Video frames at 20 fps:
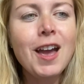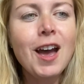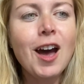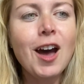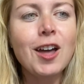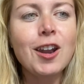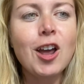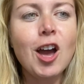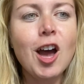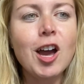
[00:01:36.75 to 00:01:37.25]

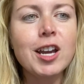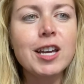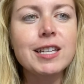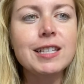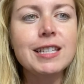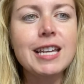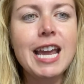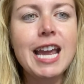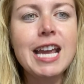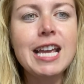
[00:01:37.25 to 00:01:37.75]
On
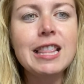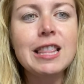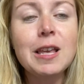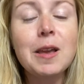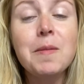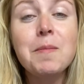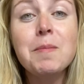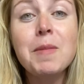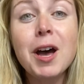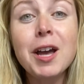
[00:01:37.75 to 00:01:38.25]
August 8th,
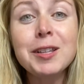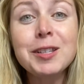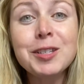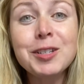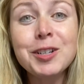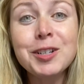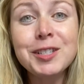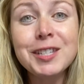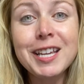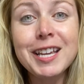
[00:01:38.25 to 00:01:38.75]

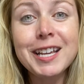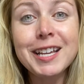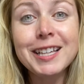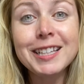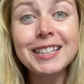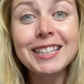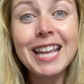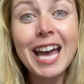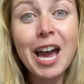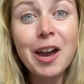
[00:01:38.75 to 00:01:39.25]
Monsters, Inc.
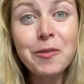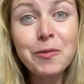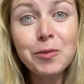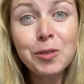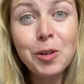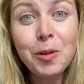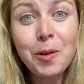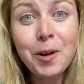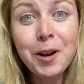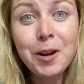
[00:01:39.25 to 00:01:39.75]
Laugh
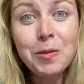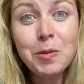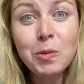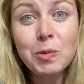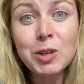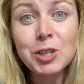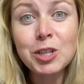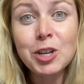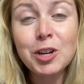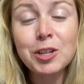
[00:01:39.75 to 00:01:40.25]
Floor will
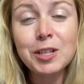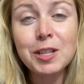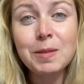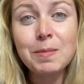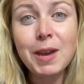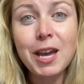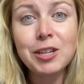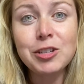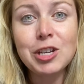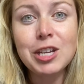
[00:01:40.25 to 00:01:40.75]
return to the
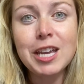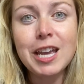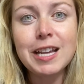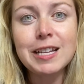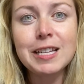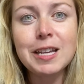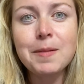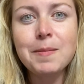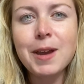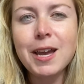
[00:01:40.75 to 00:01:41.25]
Magic
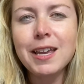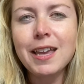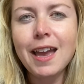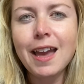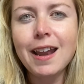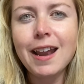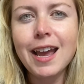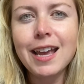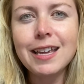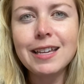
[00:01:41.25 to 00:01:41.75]
Kingdom.
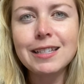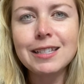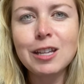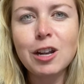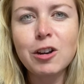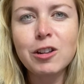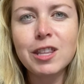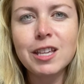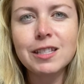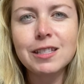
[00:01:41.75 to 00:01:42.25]
Again, I
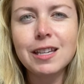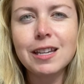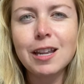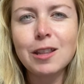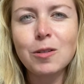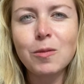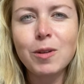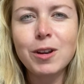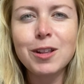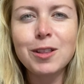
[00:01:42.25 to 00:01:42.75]
consider this
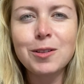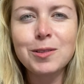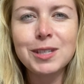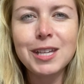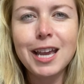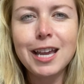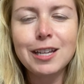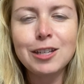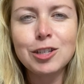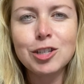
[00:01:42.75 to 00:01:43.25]
another one of those
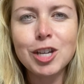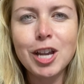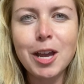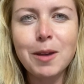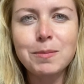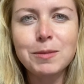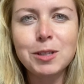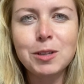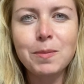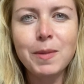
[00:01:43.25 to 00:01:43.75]
hidden
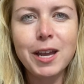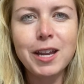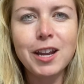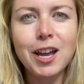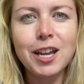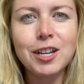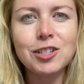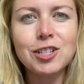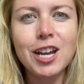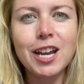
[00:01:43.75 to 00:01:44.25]
gems you might
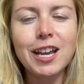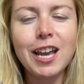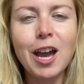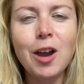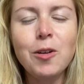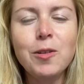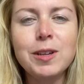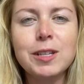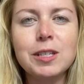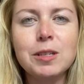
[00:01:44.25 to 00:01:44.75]
not check
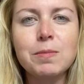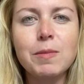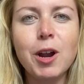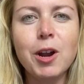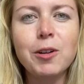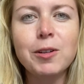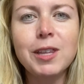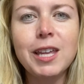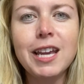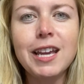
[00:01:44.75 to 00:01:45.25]
out in
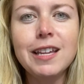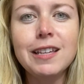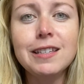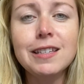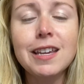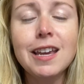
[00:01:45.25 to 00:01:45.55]
Tomorrowland.